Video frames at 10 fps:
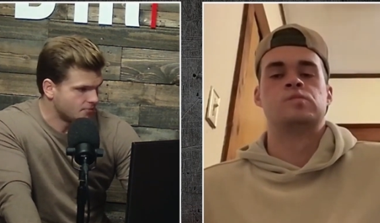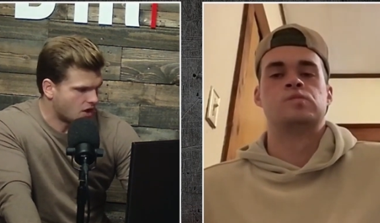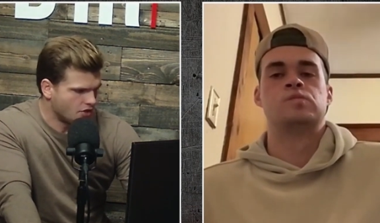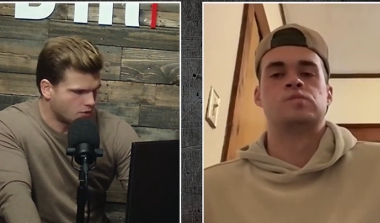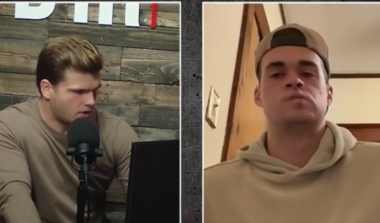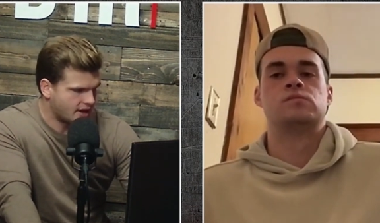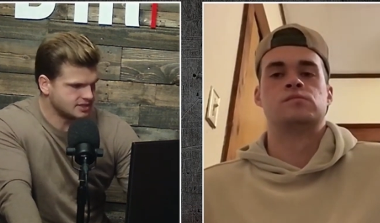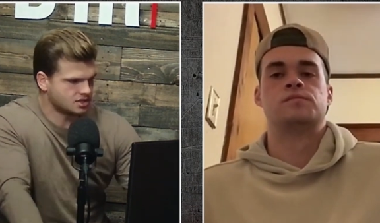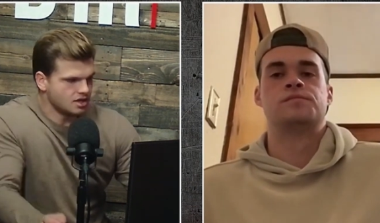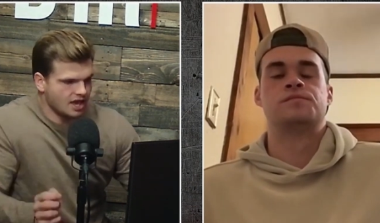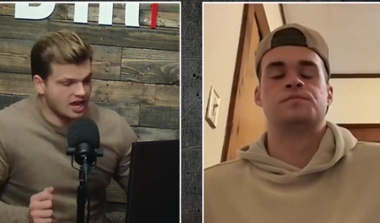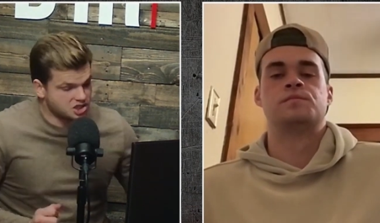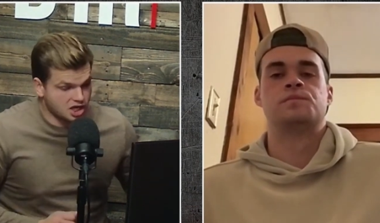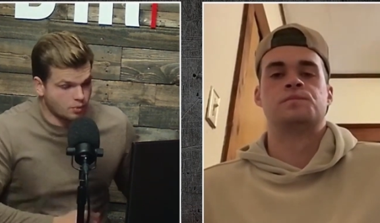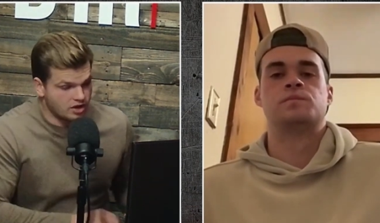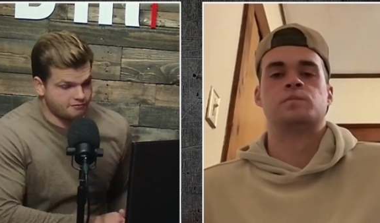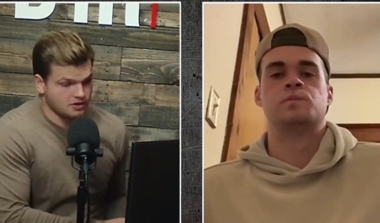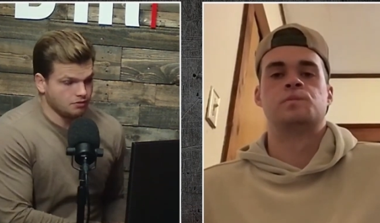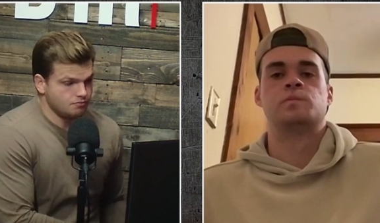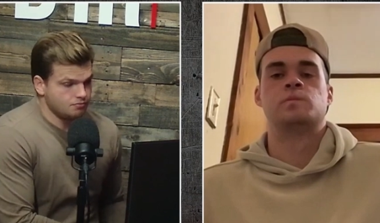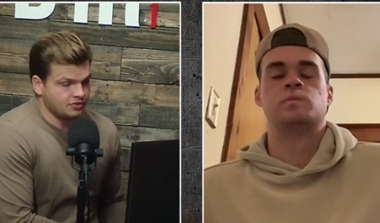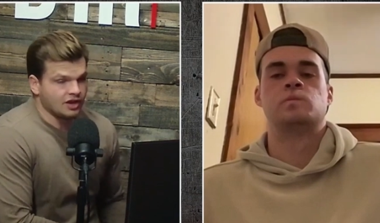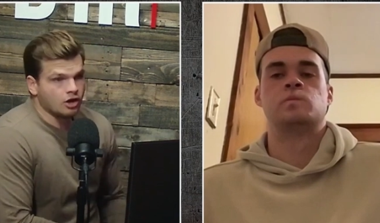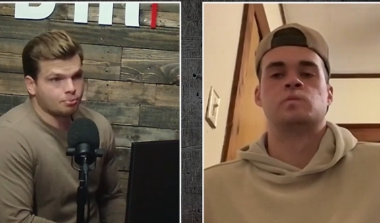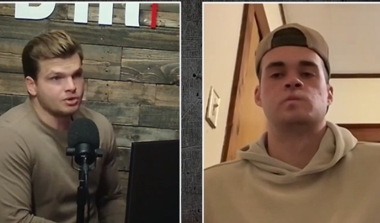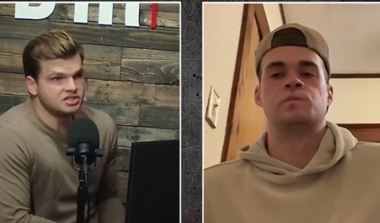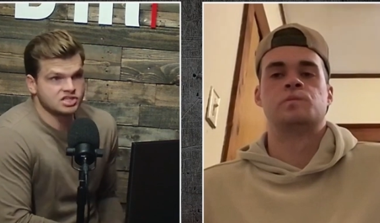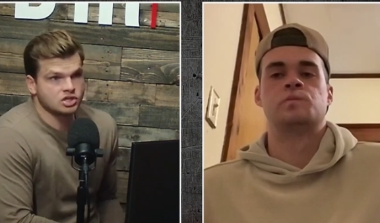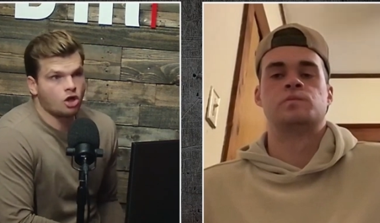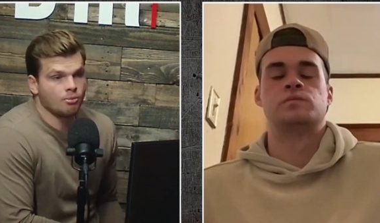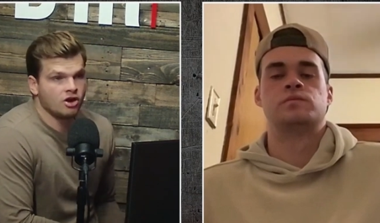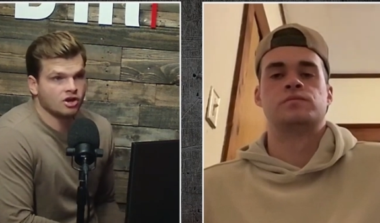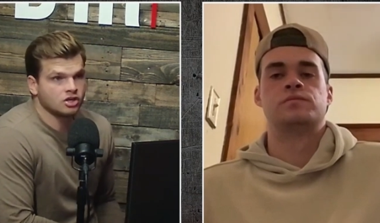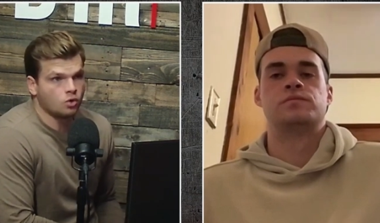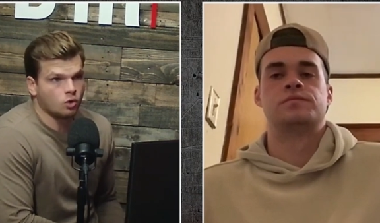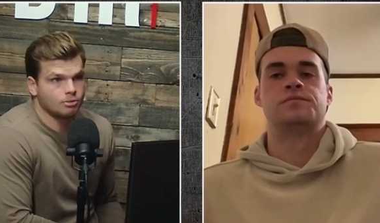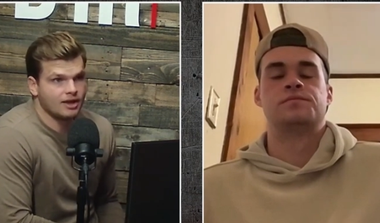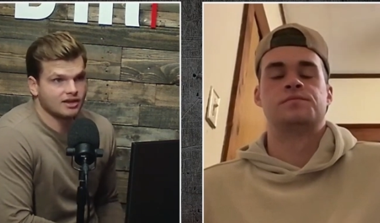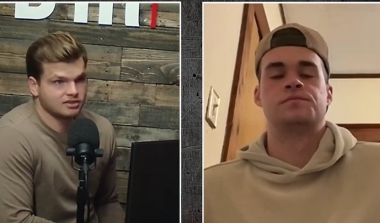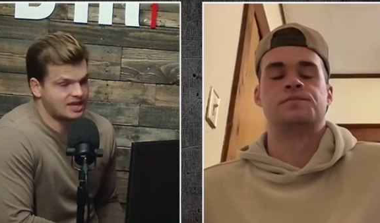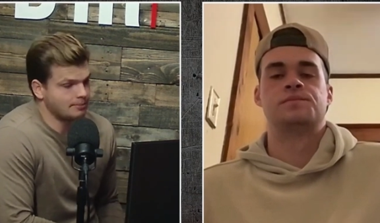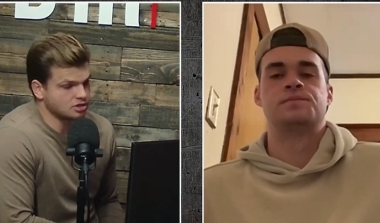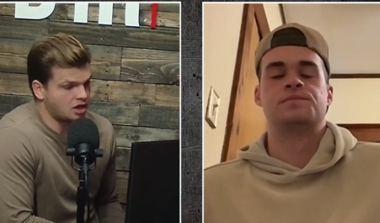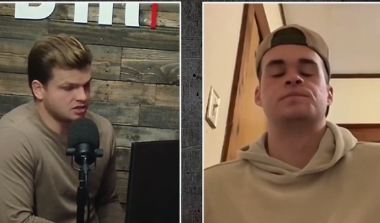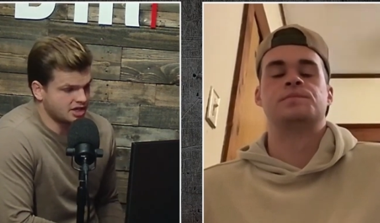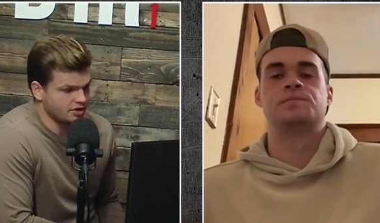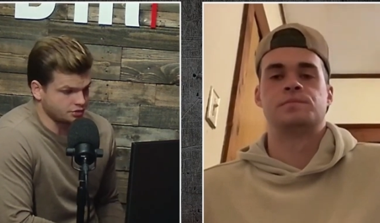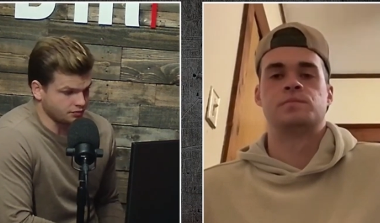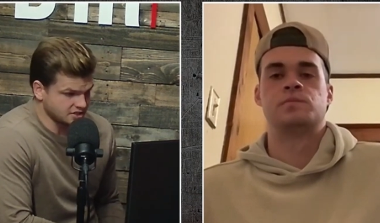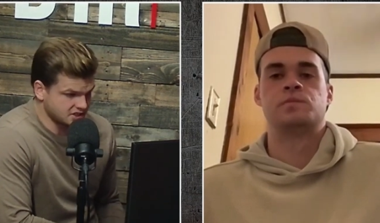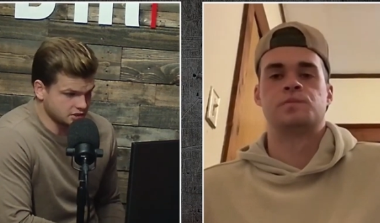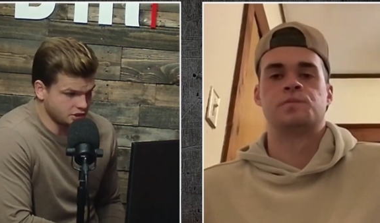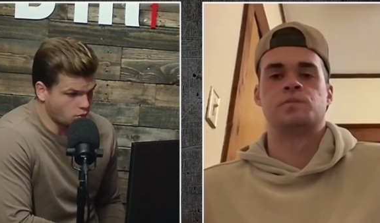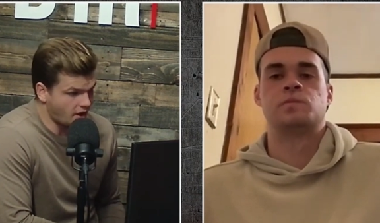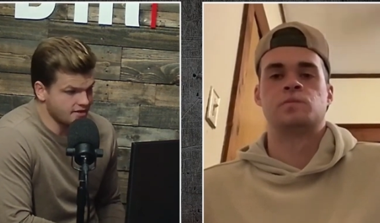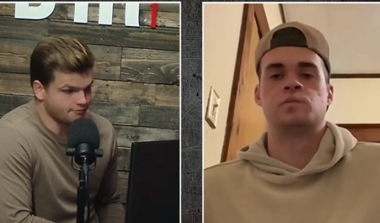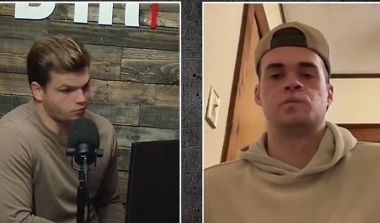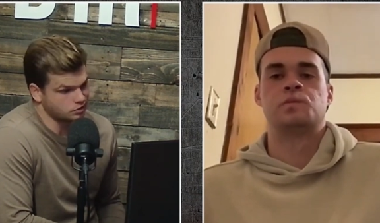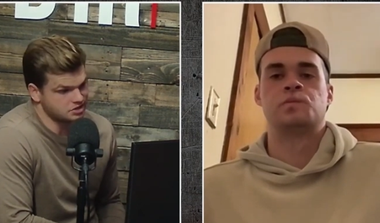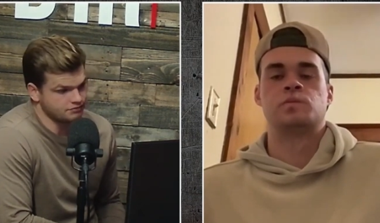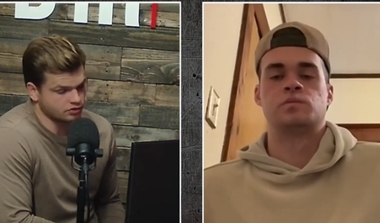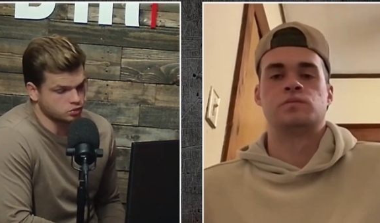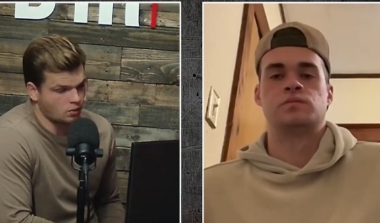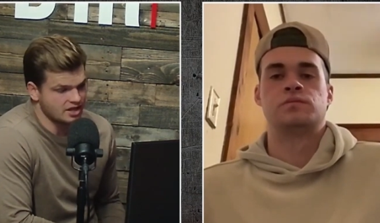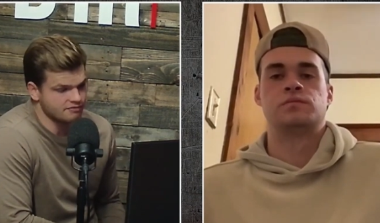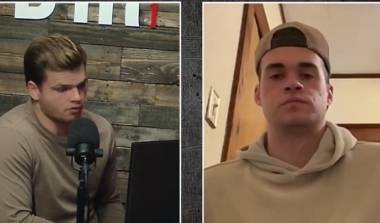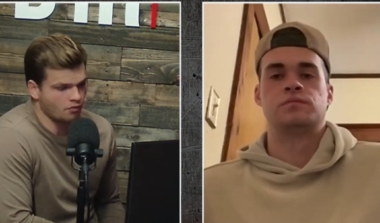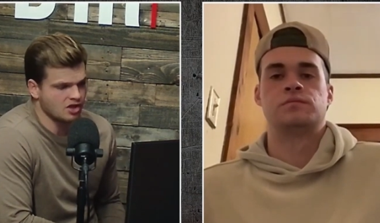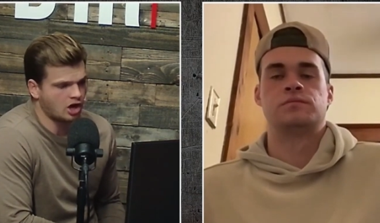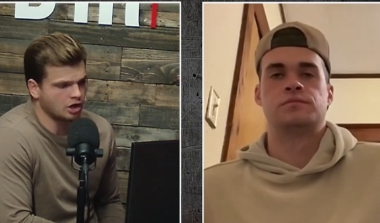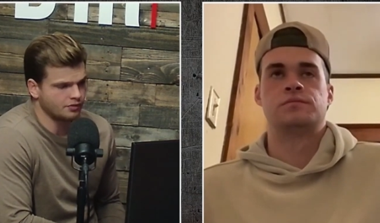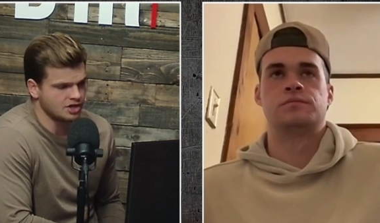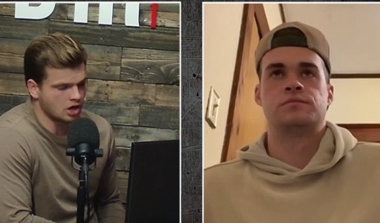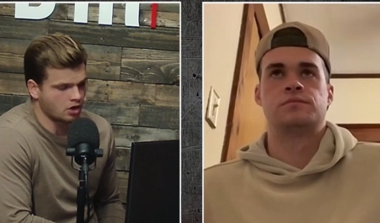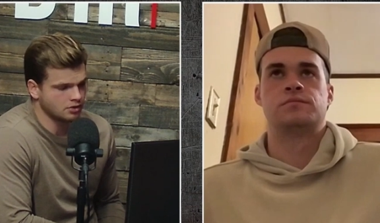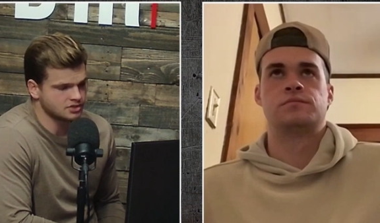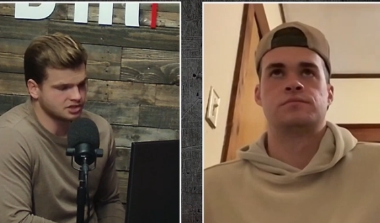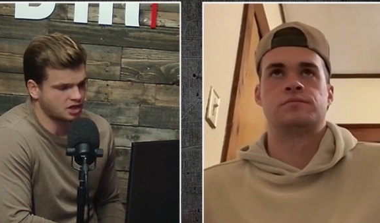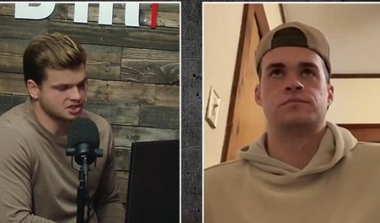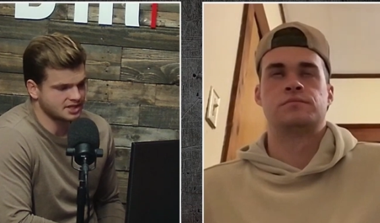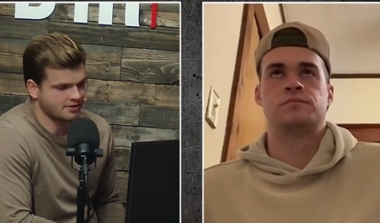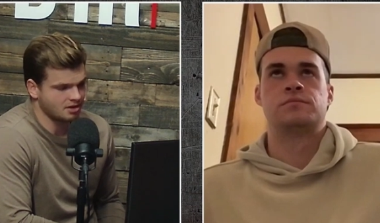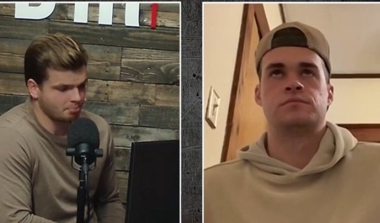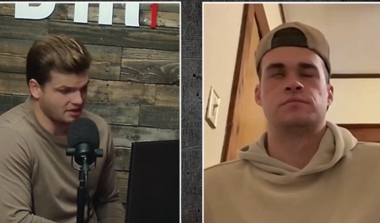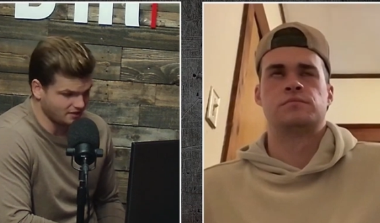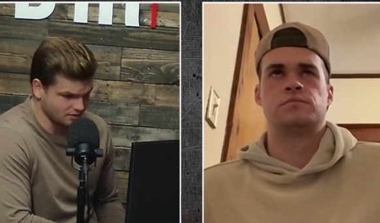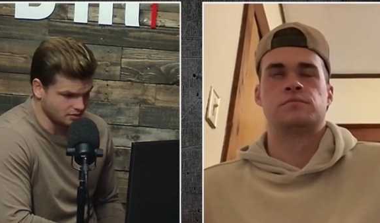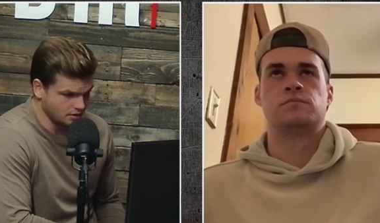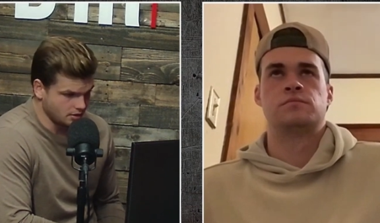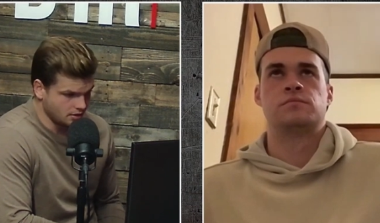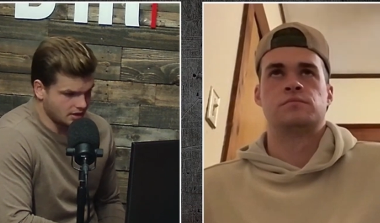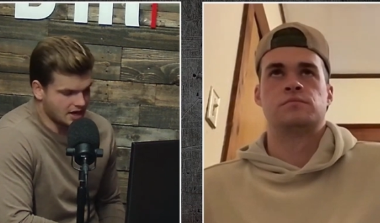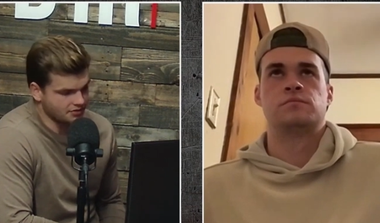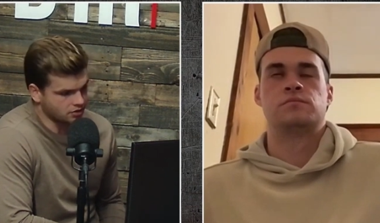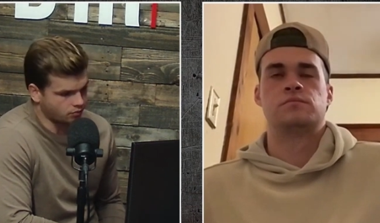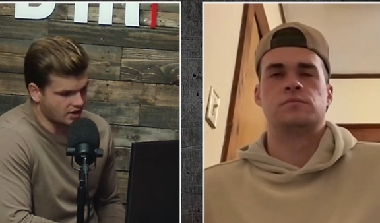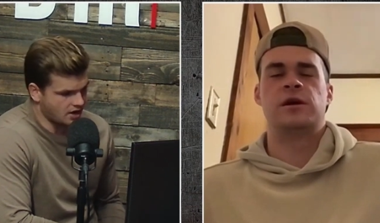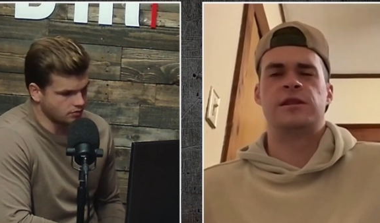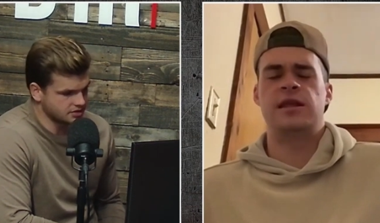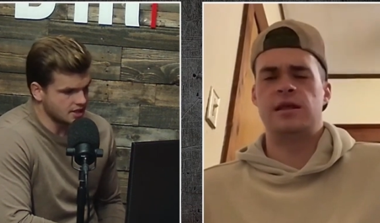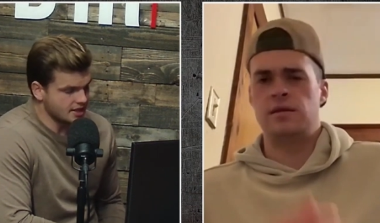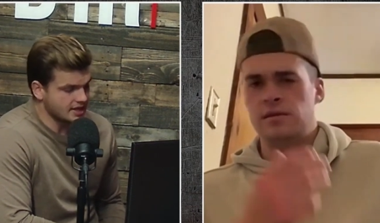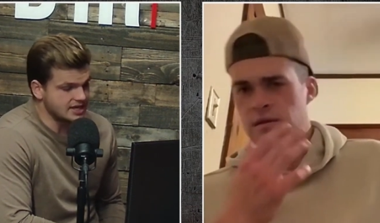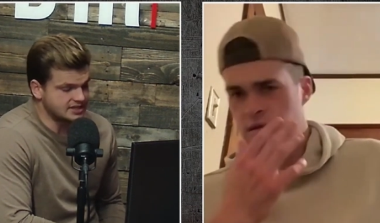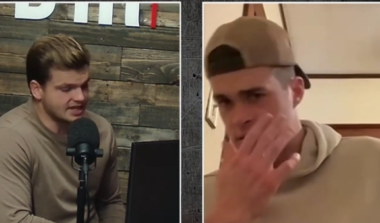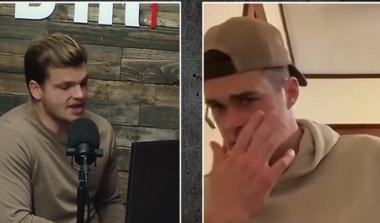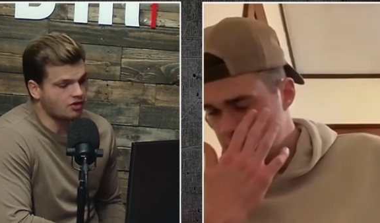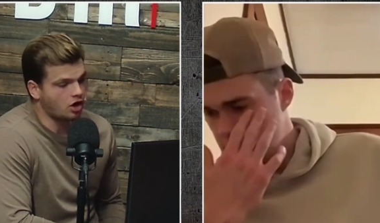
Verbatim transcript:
Speaker 1: Otherwise, AJ Wingfield, their preseason All American quarterback, kept uncharacteristically quiet 14 for 20 for only 100 yards, a touchdown, and a pick on the ground, he did have